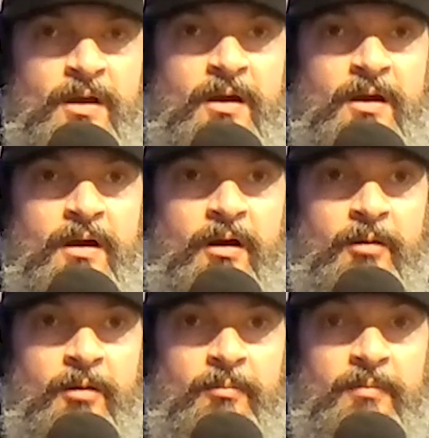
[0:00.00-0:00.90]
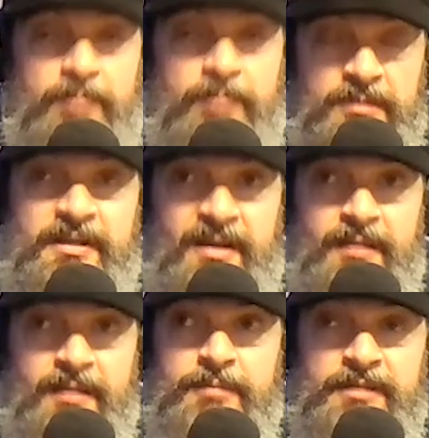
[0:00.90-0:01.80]
Um, yeah,
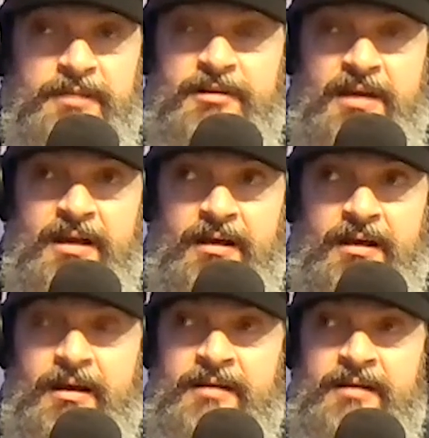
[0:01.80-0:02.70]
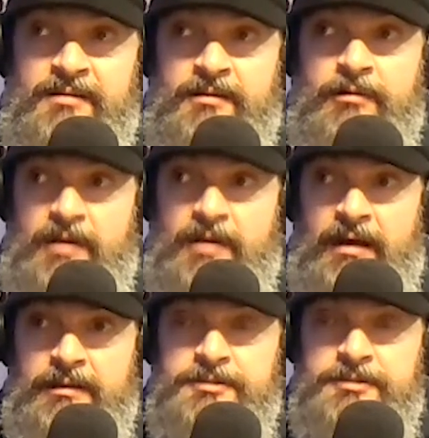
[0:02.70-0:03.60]
believe it or not, I, I did go to
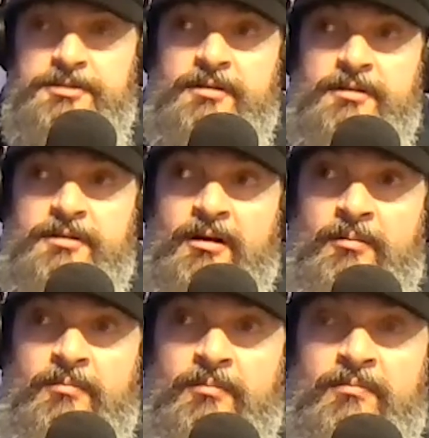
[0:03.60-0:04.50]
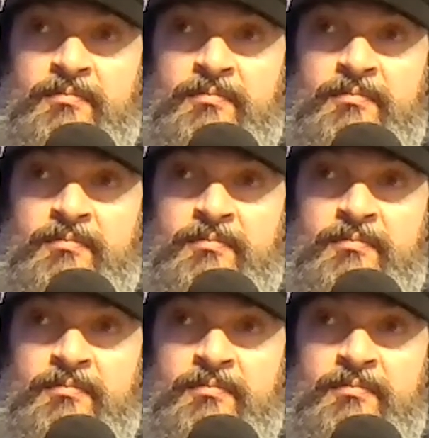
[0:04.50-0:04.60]
college, um,